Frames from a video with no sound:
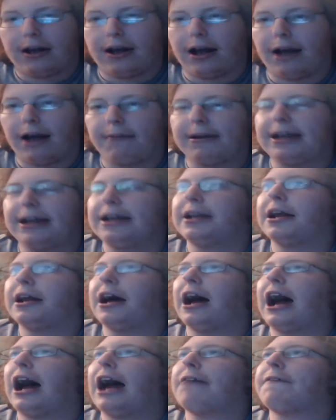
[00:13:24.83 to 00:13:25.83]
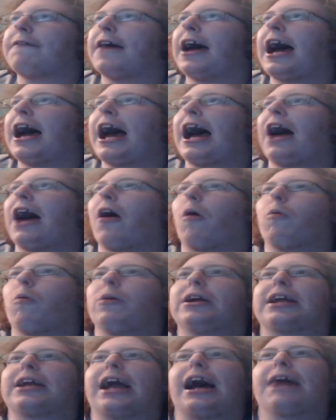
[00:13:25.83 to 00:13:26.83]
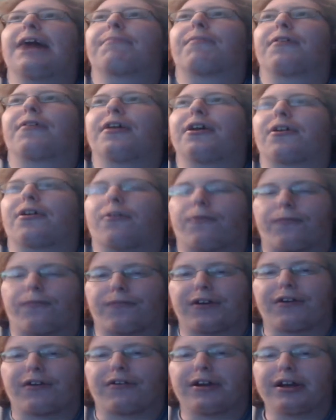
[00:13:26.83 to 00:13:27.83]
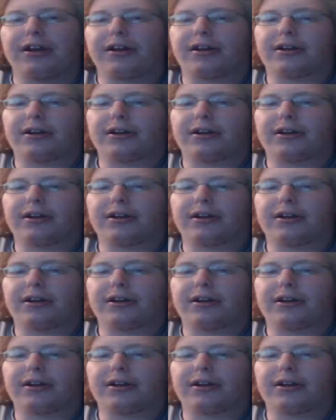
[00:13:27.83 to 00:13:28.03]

I mean, I've always had political feelings.